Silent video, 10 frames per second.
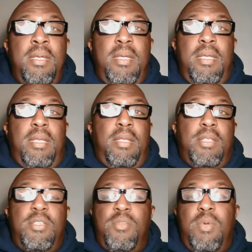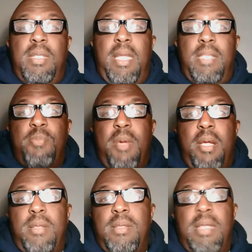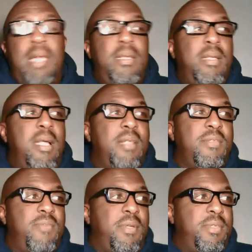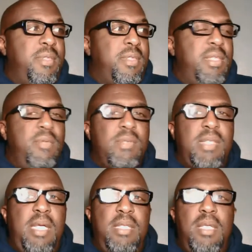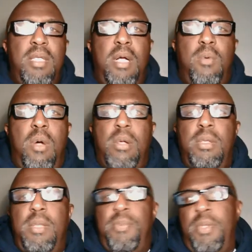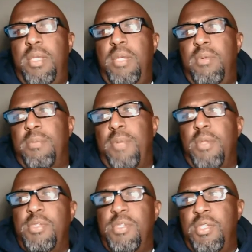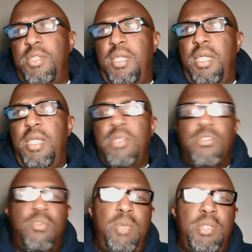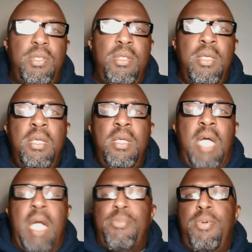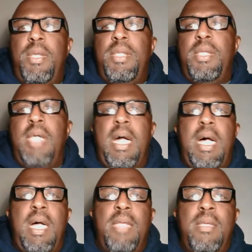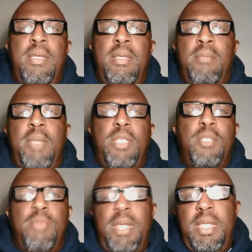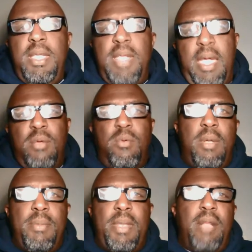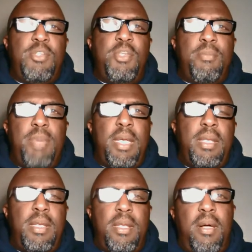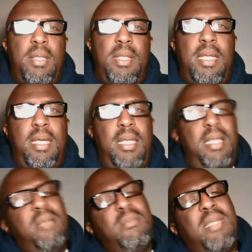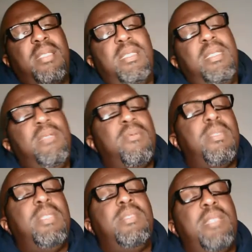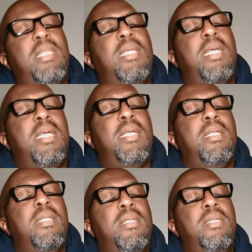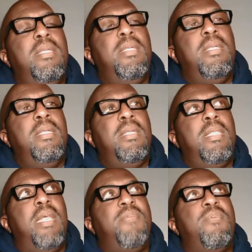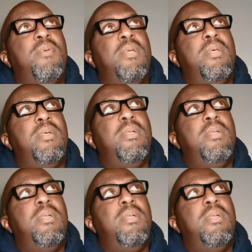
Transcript: and this is what like sparked a lot of the controversy. Is he was like, yeah, y'all walking up in here with purses in your hand and switching. I pray to God make you bleed like a woman out your butt and all of that. I'm like, did he really say that? Like for real?